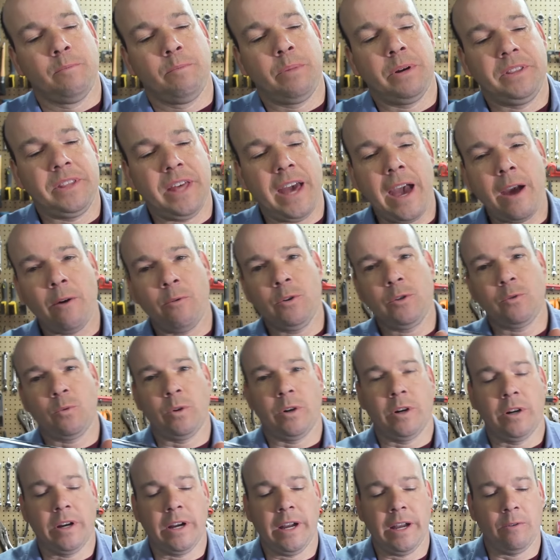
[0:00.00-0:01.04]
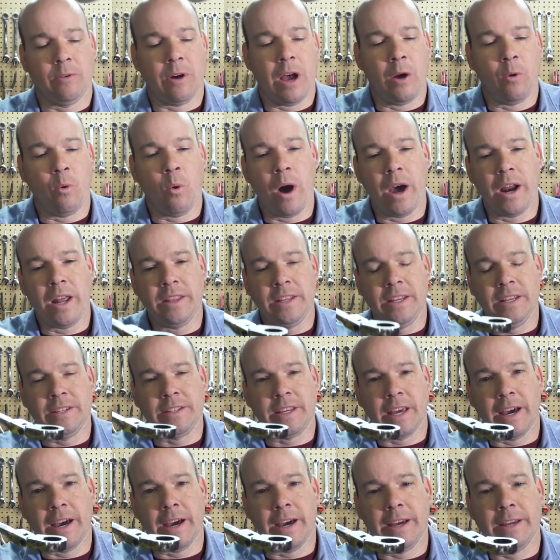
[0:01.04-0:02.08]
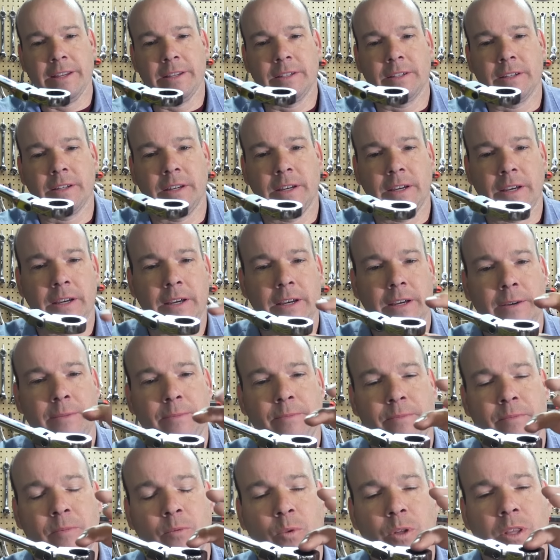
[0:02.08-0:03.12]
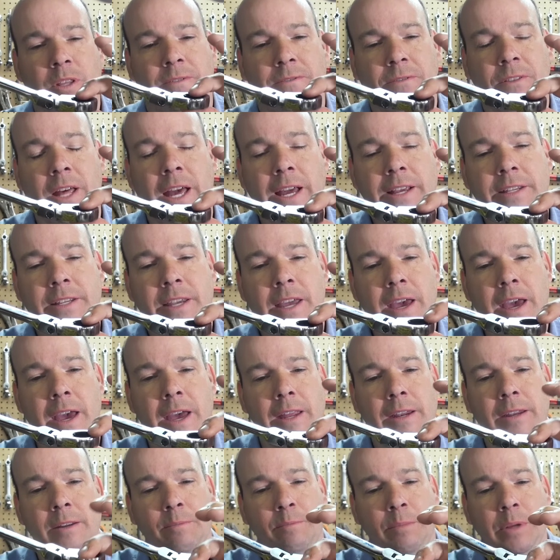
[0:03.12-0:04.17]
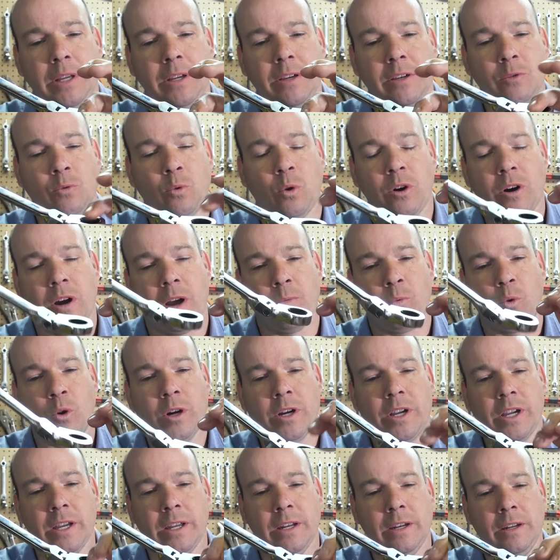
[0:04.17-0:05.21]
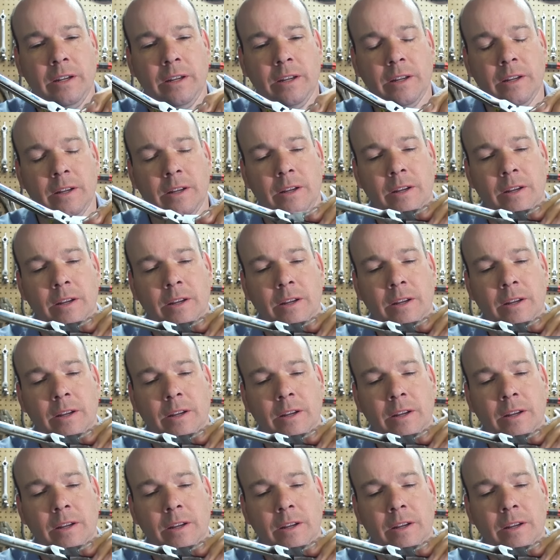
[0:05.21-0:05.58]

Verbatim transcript: But that was where I, I wanted these guys um, with the flex head because where I'm working,